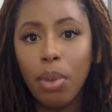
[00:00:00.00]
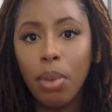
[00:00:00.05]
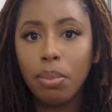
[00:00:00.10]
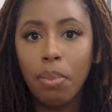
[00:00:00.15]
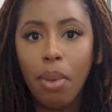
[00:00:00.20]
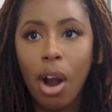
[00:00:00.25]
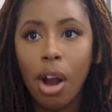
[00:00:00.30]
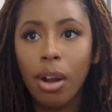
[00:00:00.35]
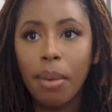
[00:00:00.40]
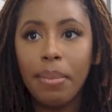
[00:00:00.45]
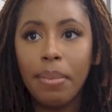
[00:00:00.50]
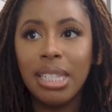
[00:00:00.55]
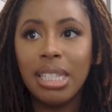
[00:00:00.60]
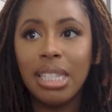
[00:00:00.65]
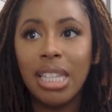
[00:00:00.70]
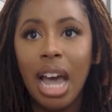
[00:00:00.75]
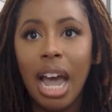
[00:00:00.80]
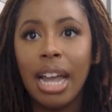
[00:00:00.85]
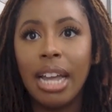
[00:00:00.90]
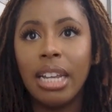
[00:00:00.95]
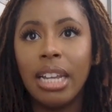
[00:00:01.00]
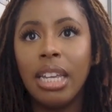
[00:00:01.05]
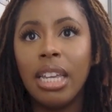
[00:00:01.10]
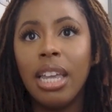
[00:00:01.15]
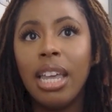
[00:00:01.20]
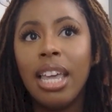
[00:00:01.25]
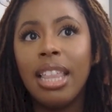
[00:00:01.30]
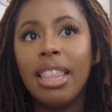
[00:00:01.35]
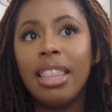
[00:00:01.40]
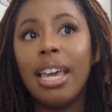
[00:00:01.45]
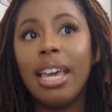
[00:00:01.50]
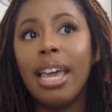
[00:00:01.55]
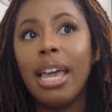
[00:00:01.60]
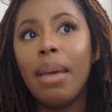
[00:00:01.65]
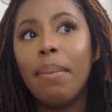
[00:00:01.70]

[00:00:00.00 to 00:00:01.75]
postpartum anxiety, the